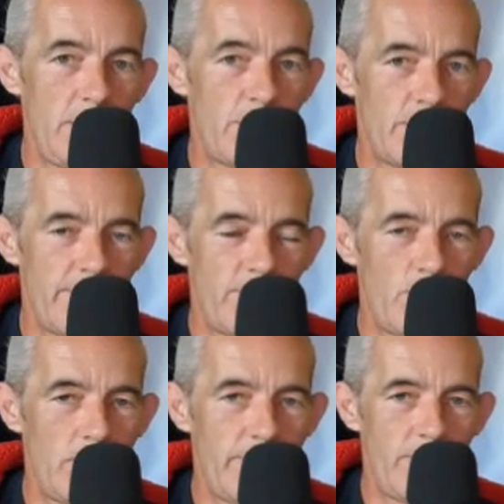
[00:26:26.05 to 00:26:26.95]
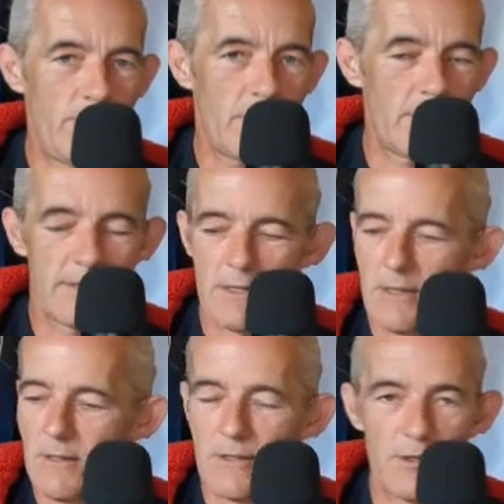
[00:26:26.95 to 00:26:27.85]
each and every one of you girls.
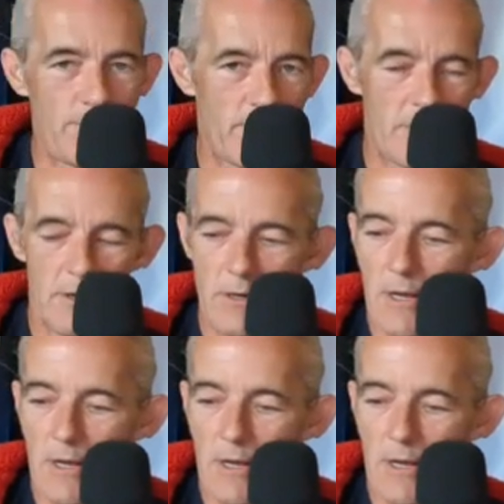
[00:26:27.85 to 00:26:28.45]
You're super.